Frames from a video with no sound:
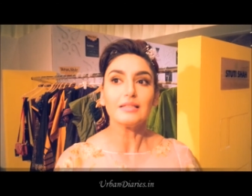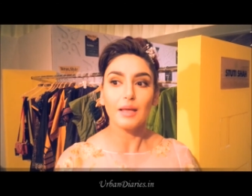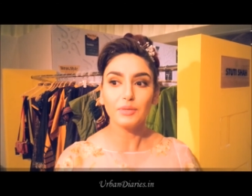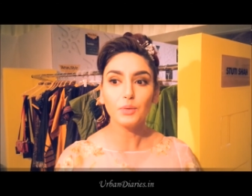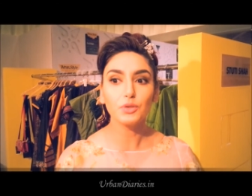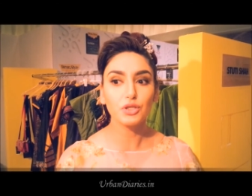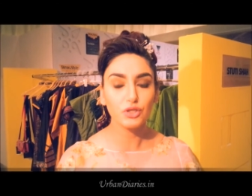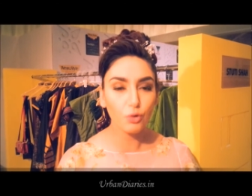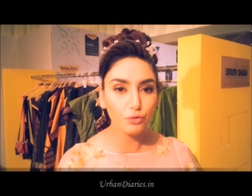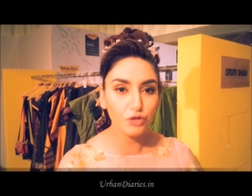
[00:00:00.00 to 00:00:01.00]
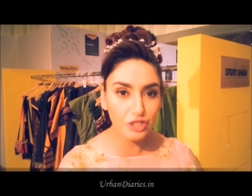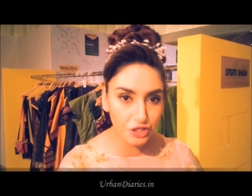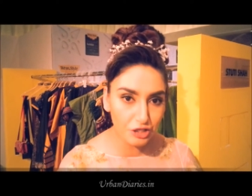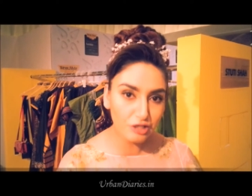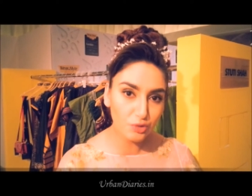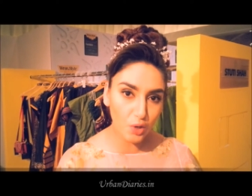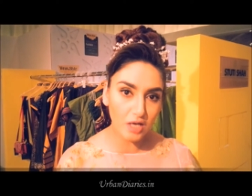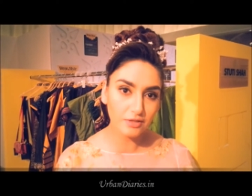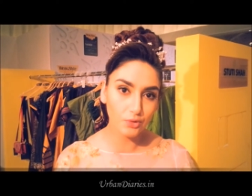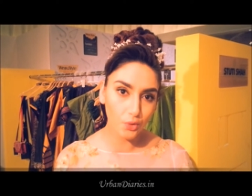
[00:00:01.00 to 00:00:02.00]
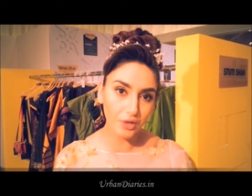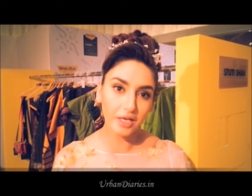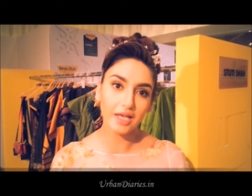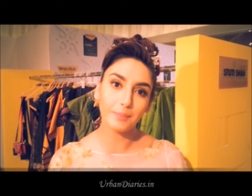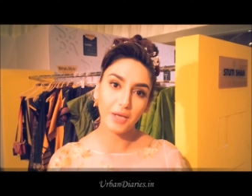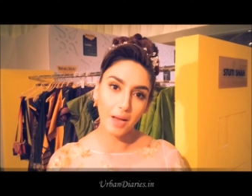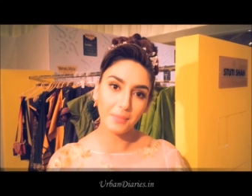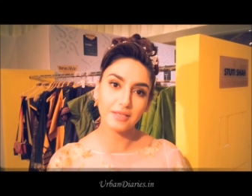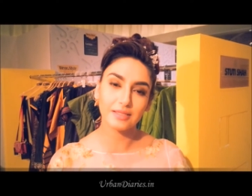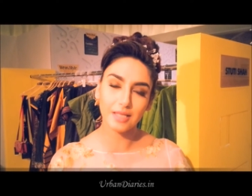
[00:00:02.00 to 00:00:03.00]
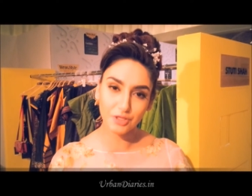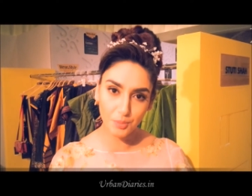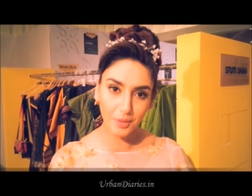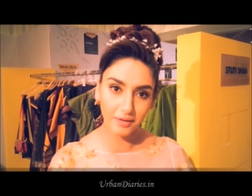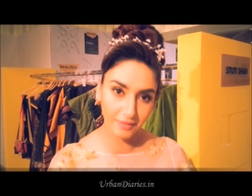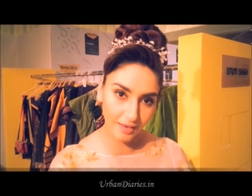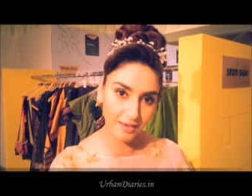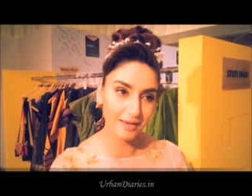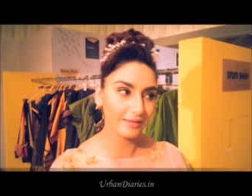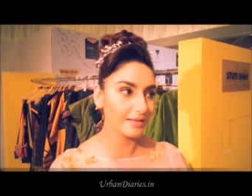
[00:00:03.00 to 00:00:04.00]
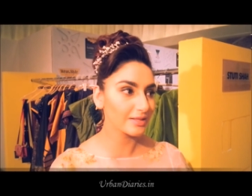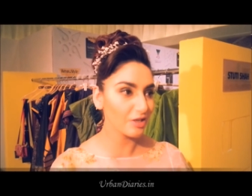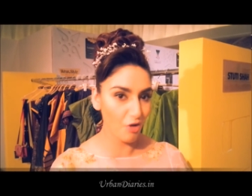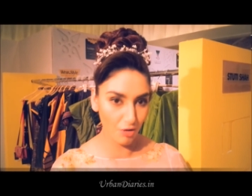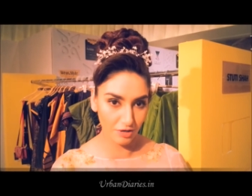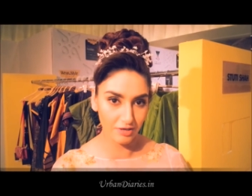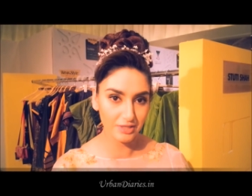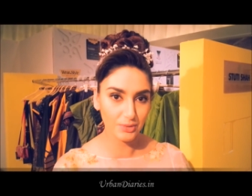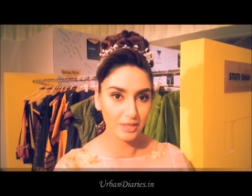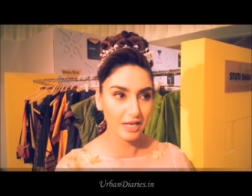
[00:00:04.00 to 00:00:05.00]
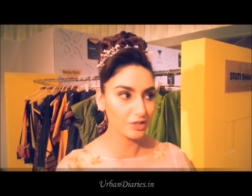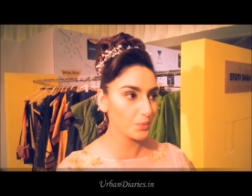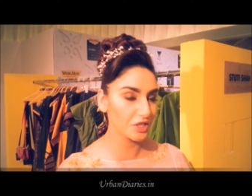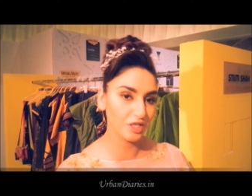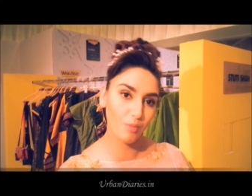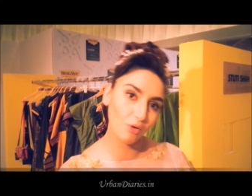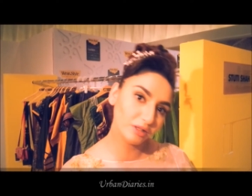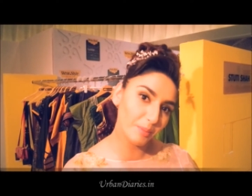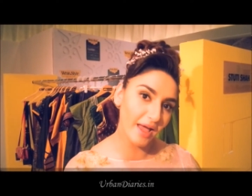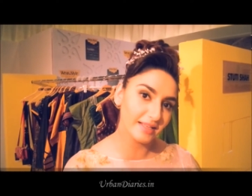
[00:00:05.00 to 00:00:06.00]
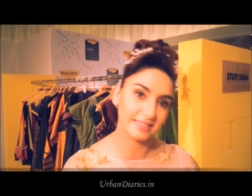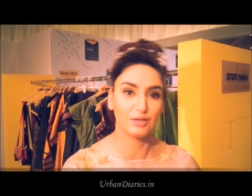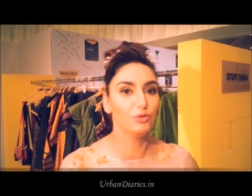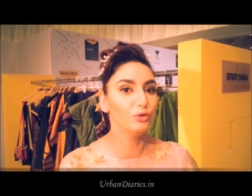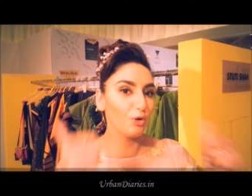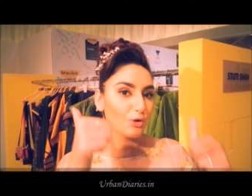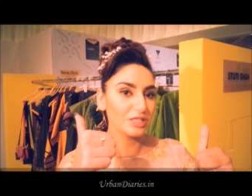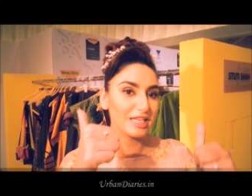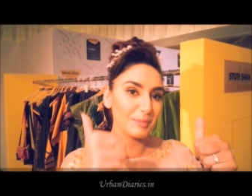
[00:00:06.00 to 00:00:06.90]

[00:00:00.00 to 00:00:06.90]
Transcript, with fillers: Something which is so regional to us, growing and becoming such a big thing. I think it's an honor, so I'd like to wish them all the best. Kudos,